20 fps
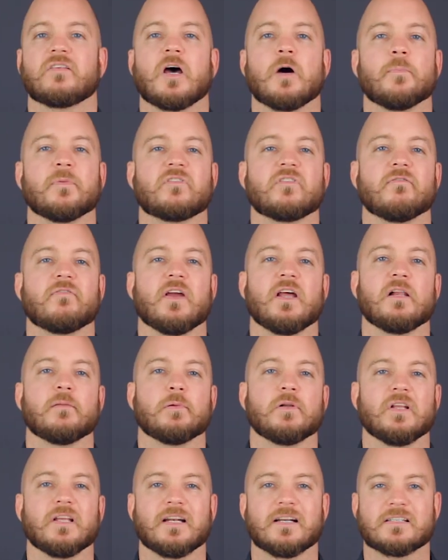helmet's
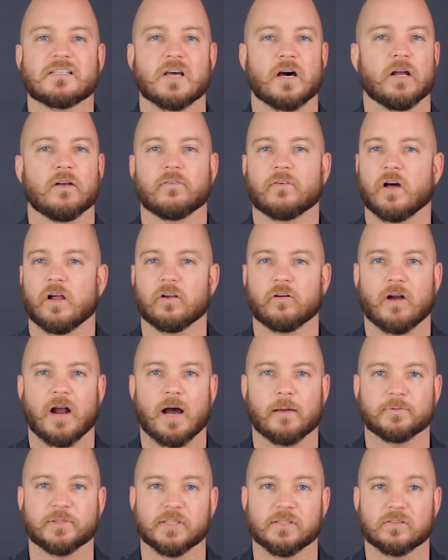available in a ton of color
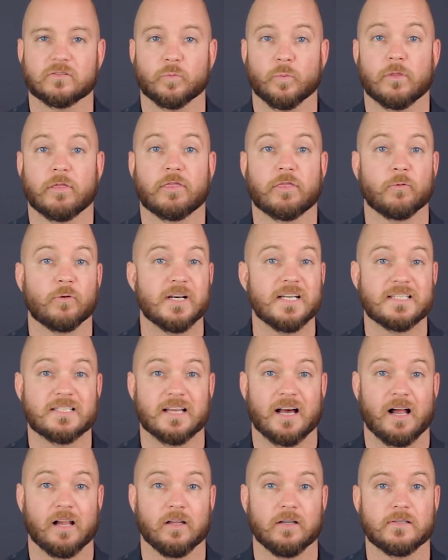options, with three
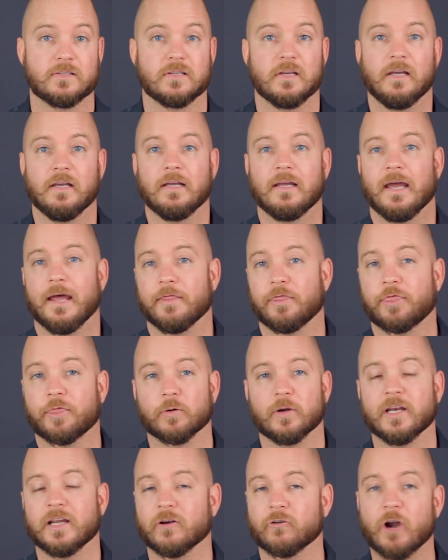solids and
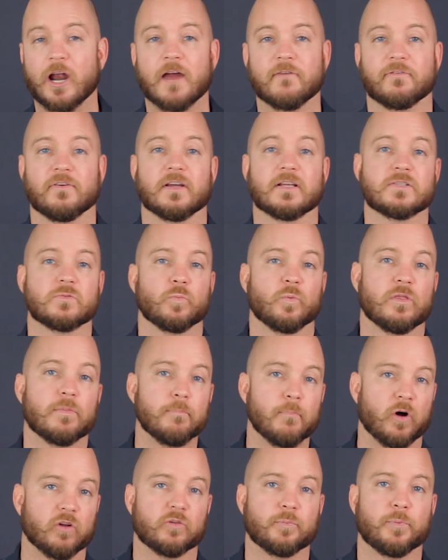three graphics with
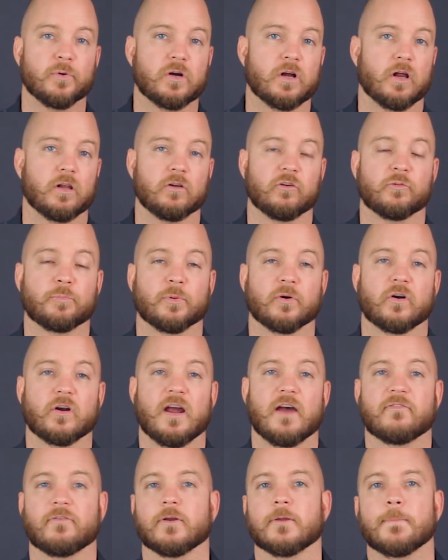multiple colors per
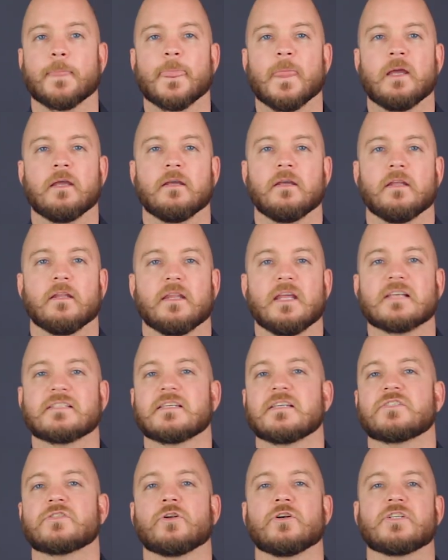graphic. The
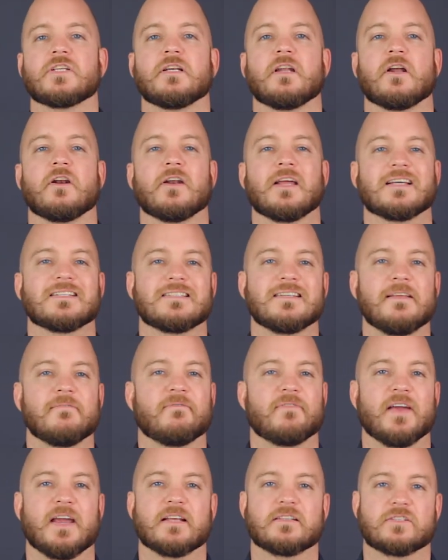SS1300 has an
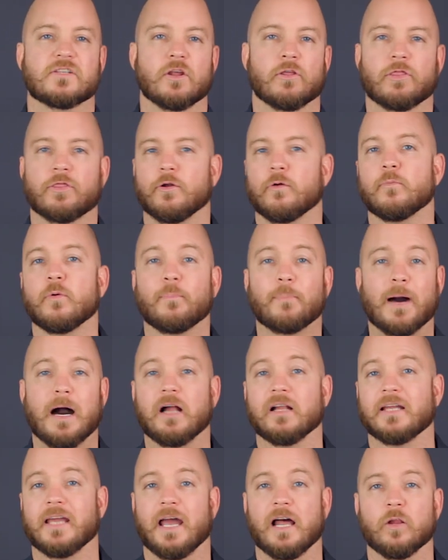advanced thermal
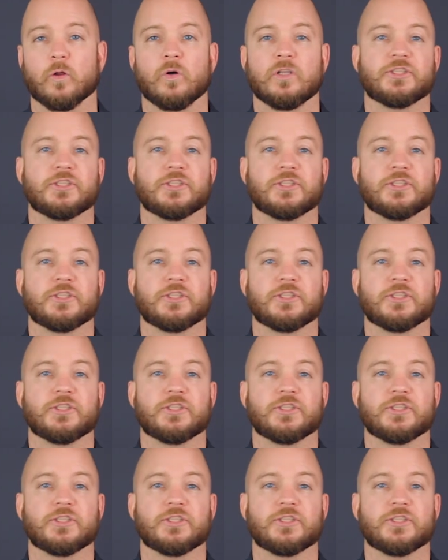poly alloy